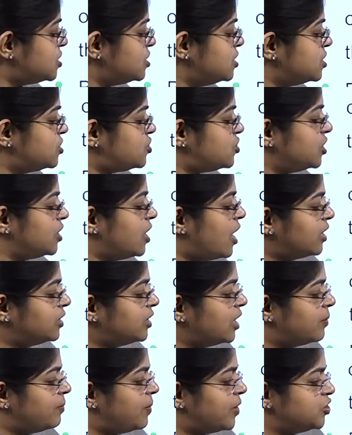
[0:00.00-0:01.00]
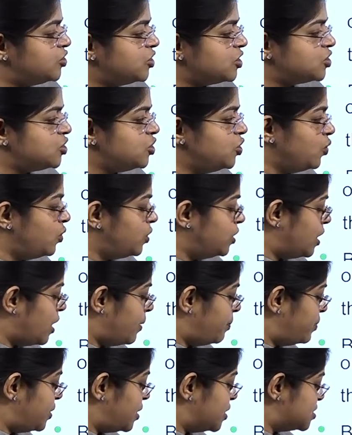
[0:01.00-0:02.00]
disregard their budgets due to their
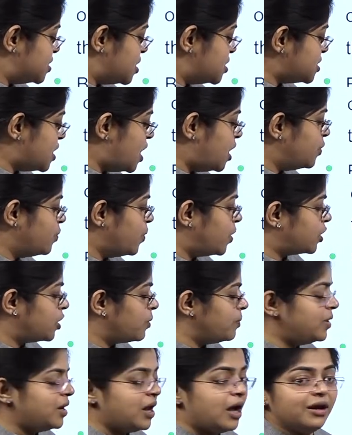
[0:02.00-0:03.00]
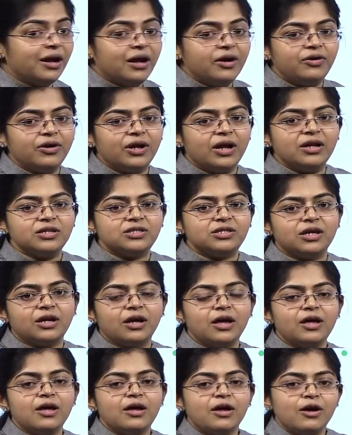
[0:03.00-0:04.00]
appearance as unworkable and unrealistic.
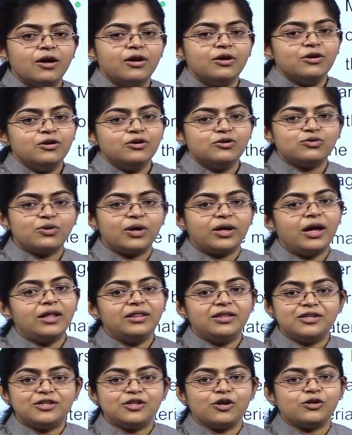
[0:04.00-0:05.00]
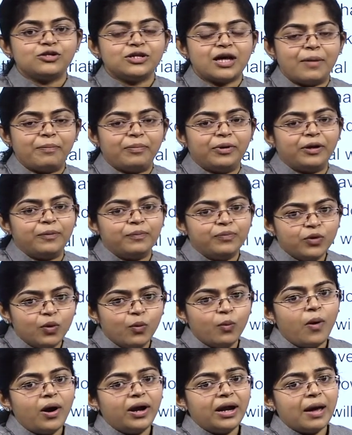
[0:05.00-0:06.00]
So again, this is also happening.
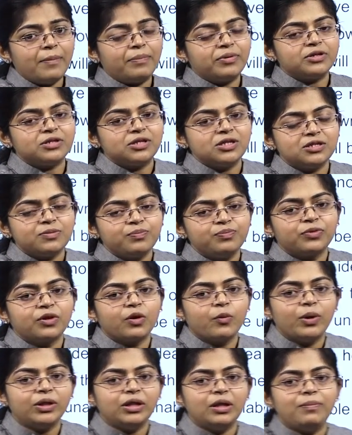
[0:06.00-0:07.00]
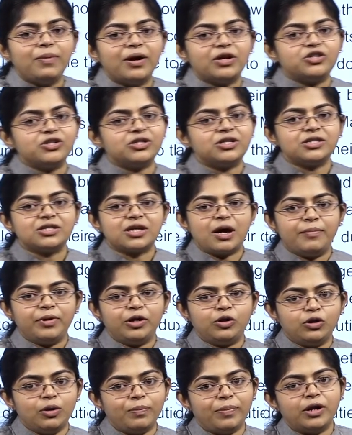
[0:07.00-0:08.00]
What happens is, when the budget is coming
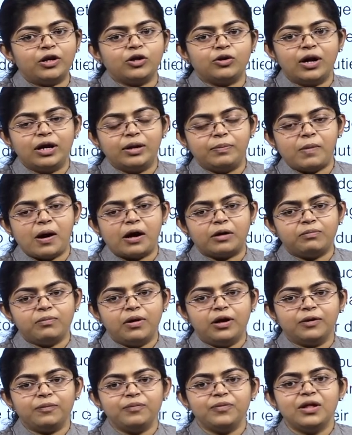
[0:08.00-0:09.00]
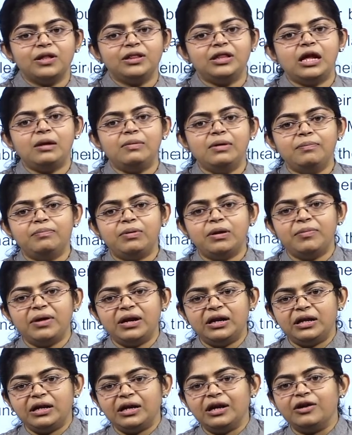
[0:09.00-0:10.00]
to the particular department, they'll be
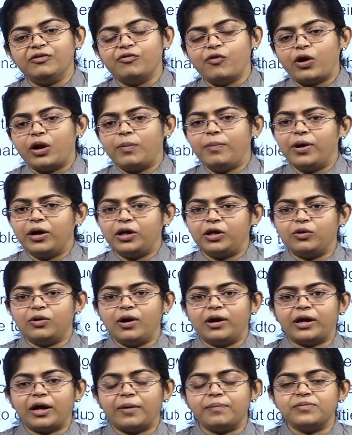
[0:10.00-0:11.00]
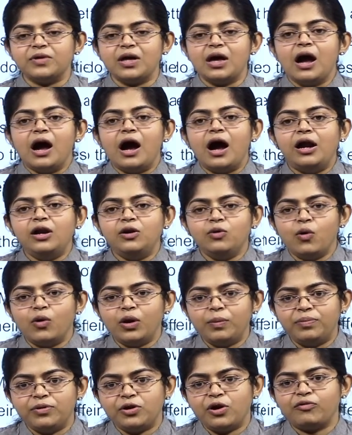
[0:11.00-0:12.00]
implementing it for a particular time. And over a
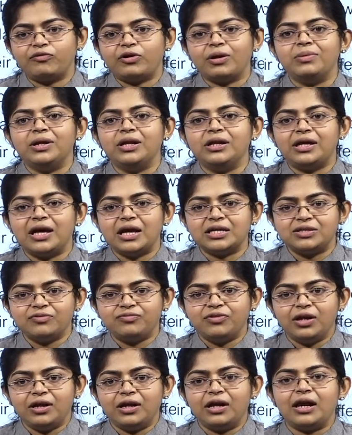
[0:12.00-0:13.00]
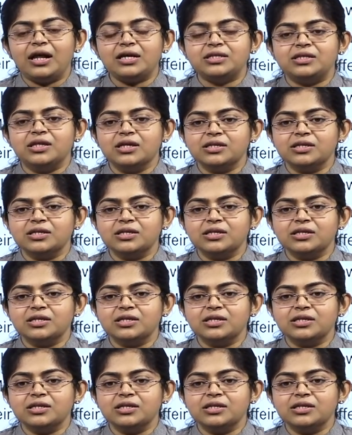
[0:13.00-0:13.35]
period of time, in case if they realize